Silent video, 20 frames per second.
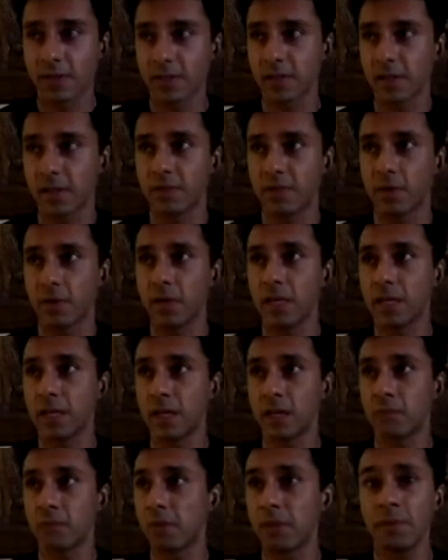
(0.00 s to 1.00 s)
if you're
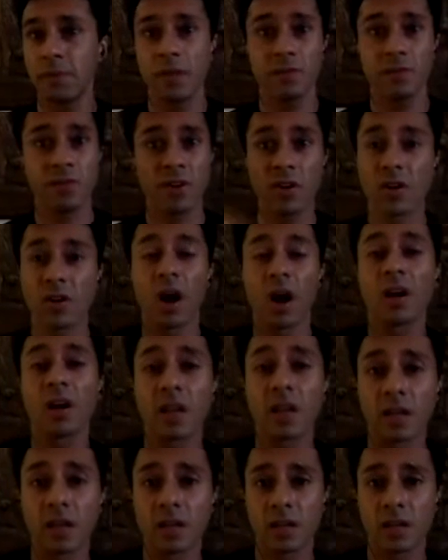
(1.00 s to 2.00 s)
eating maybe even
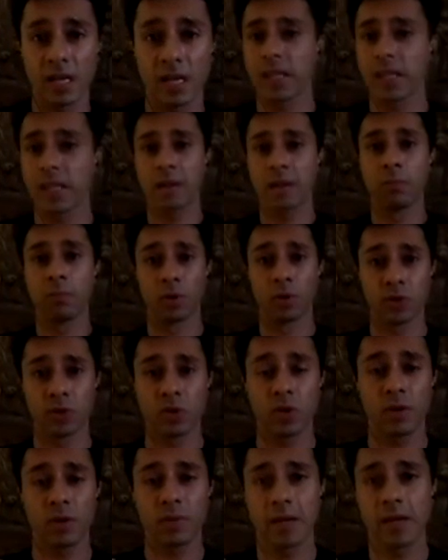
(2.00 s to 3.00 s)
garlic and that bloats
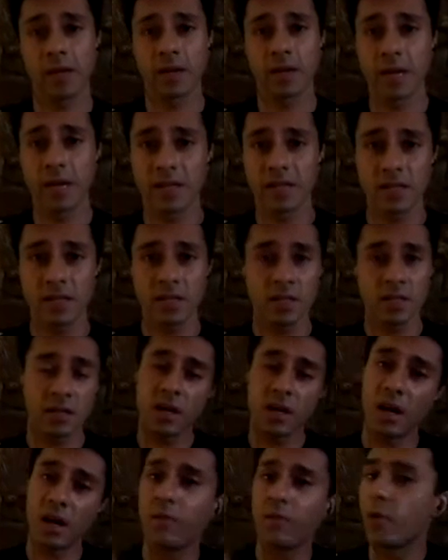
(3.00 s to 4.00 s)
you up like crazy,
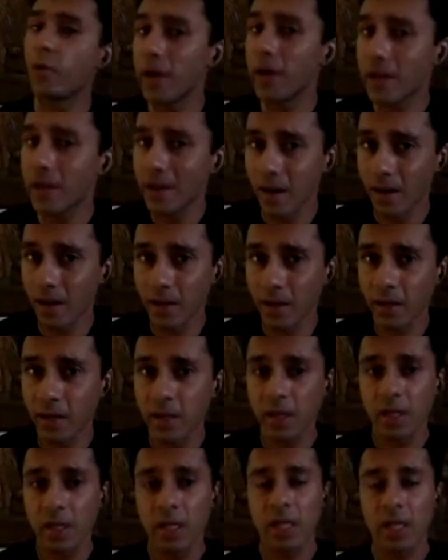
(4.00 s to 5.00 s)
avoid garlic.
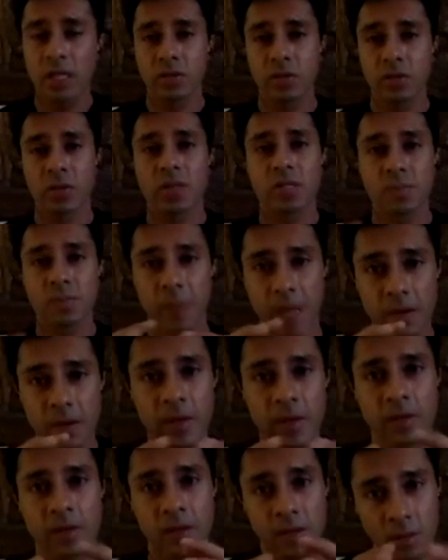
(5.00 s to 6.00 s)
So
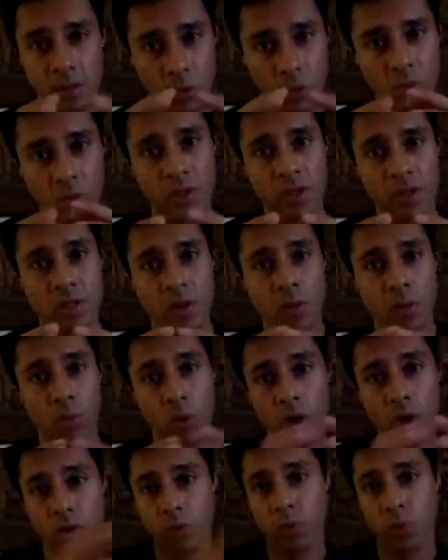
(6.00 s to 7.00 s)
experiment and notice
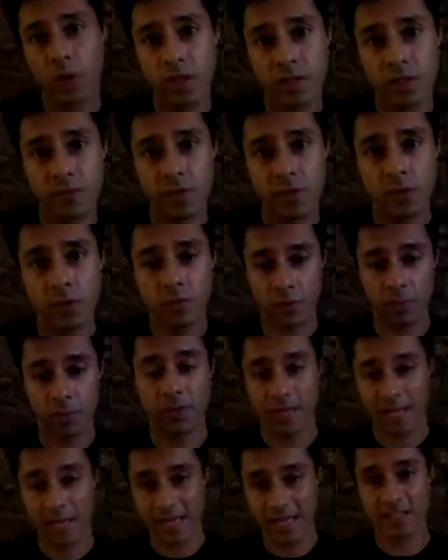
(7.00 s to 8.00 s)
what works for you from a
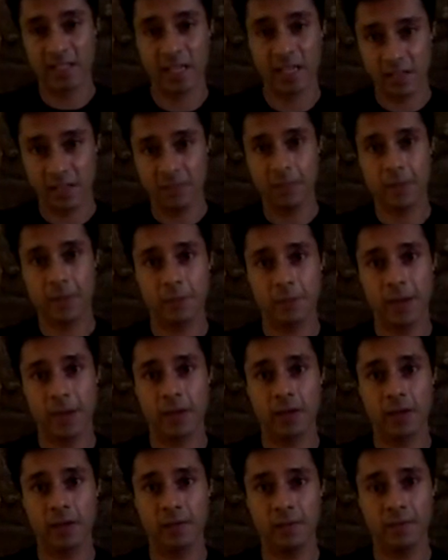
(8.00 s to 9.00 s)
digestive
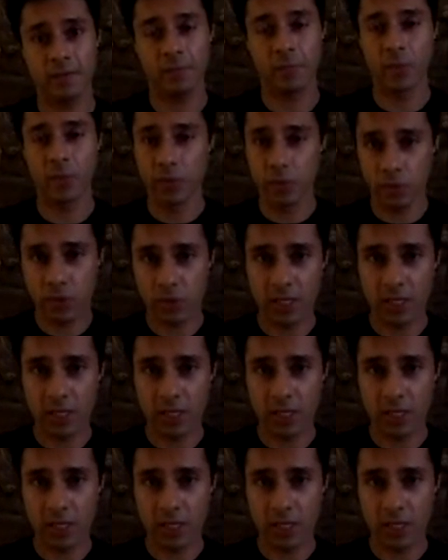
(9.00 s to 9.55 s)
perspective. Usually